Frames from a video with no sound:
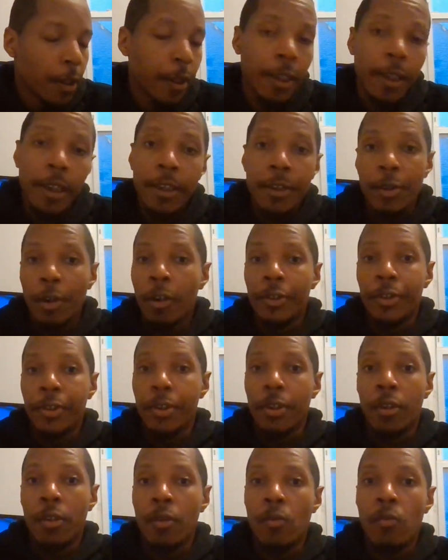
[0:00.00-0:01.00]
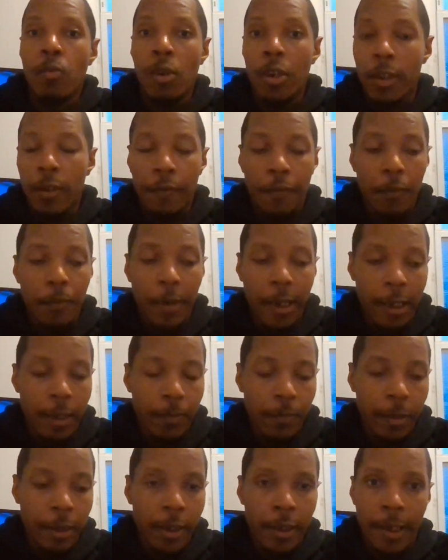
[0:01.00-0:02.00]
He's also working for
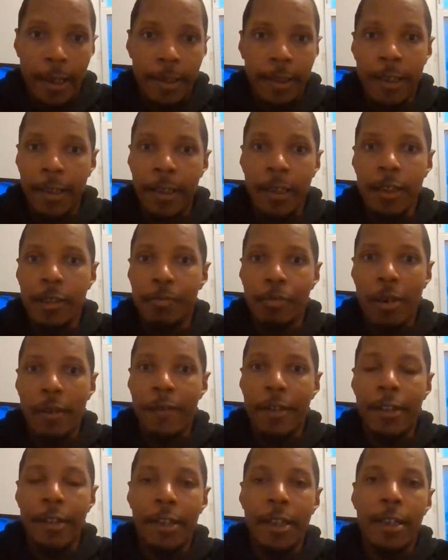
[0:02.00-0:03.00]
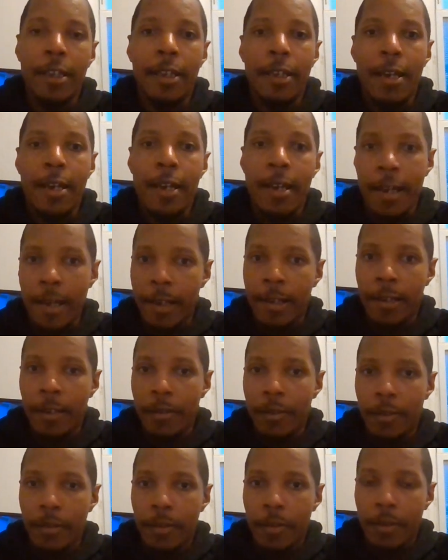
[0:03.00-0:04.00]
Pike, you know, I think he's probably the head
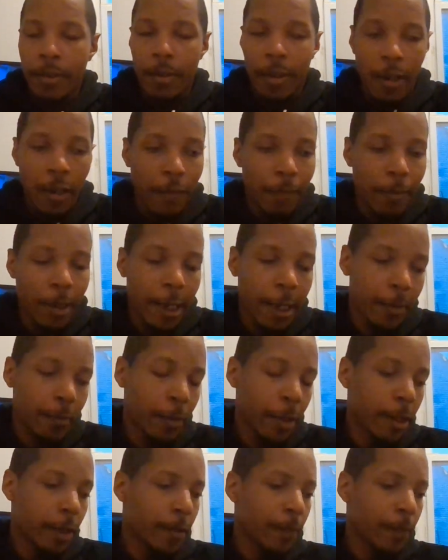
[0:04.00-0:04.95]
of Pike.